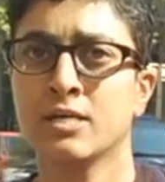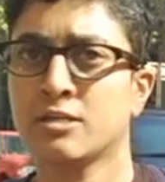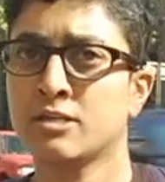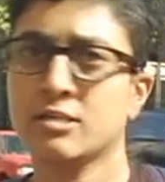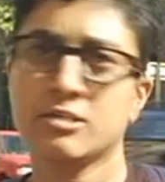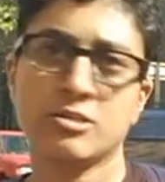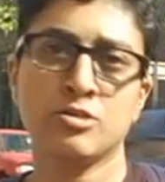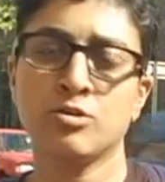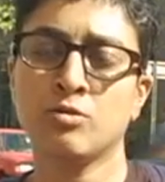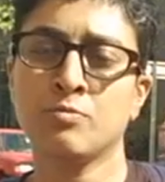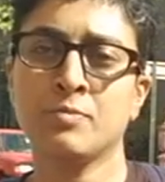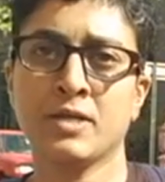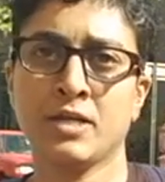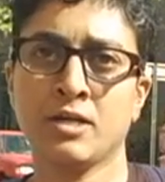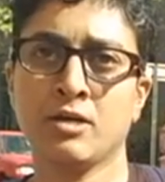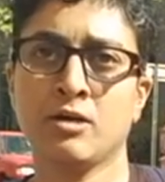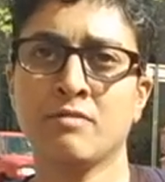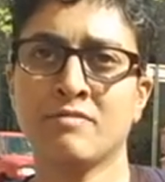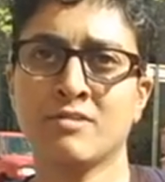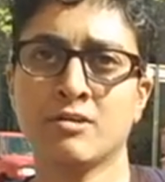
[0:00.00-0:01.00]
There's
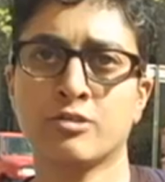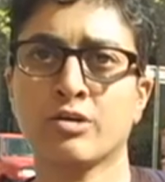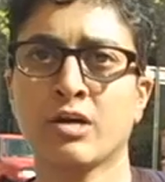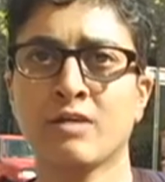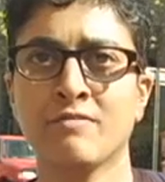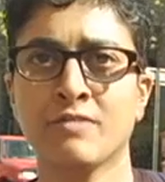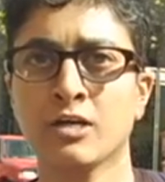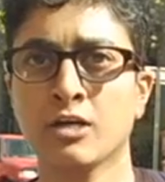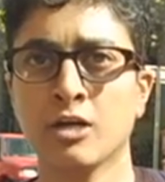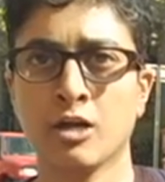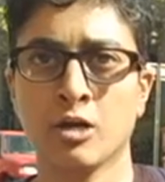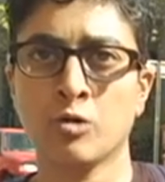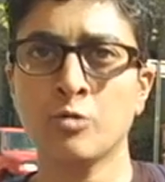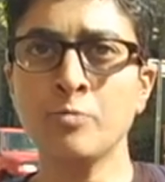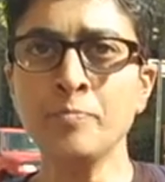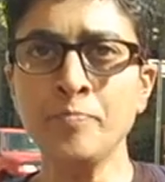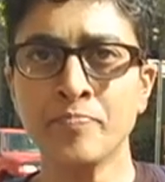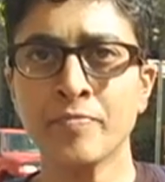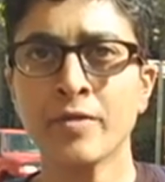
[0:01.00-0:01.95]
nobody ever driving alone.